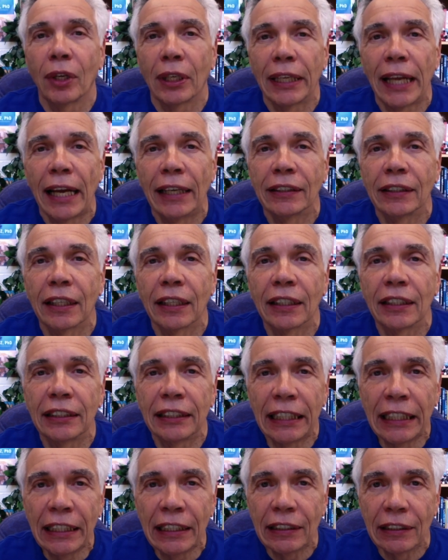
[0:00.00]
classic
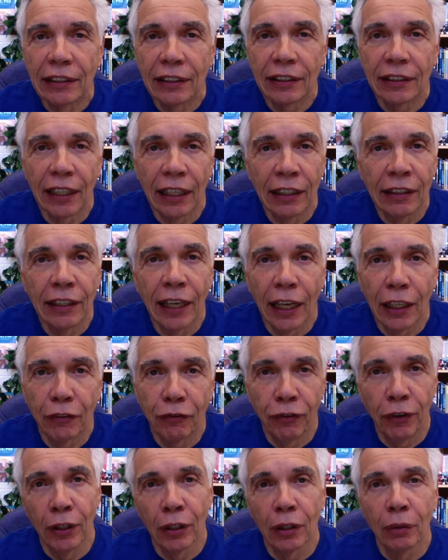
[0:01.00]
scenes in that
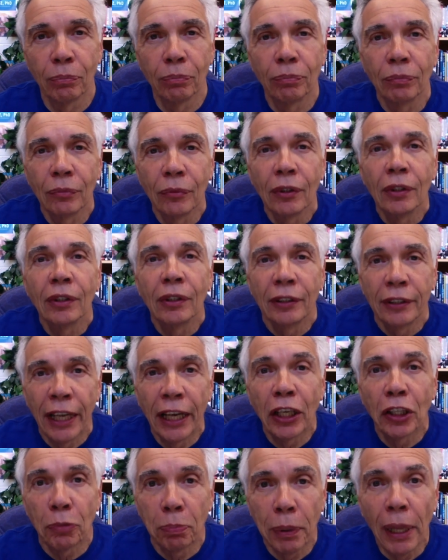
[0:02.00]
film
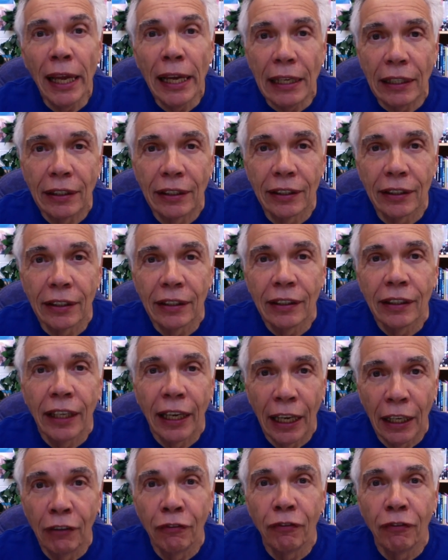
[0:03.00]
takes place in